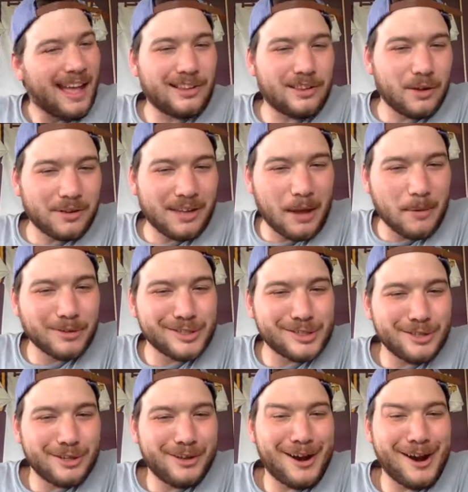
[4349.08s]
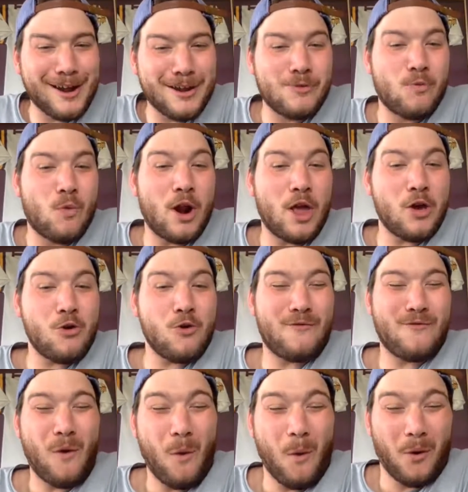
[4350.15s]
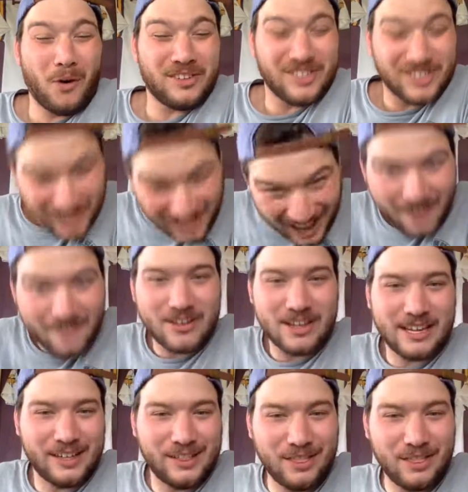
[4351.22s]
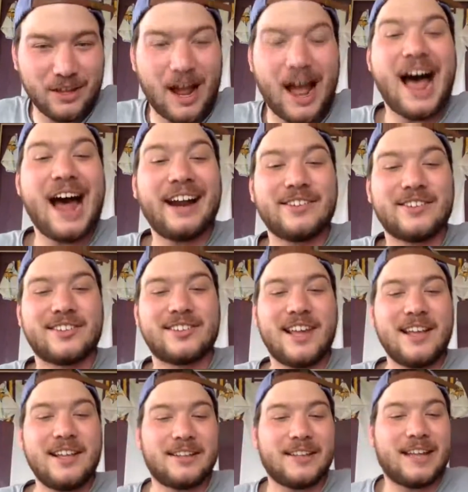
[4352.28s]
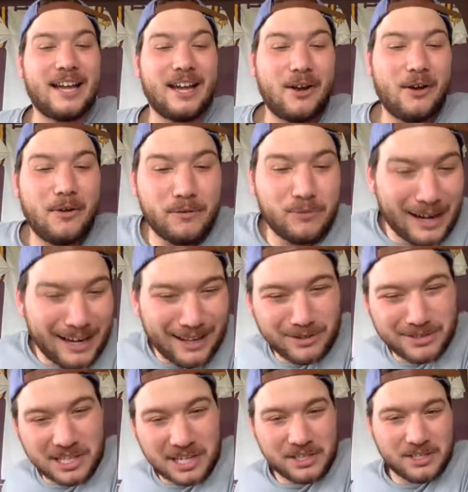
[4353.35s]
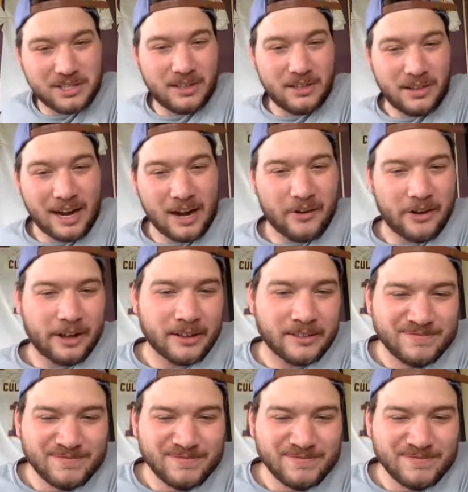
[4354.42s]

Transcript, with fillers: It's okay. We're still here at 1047, the hottest St. Cloud radio station in the area.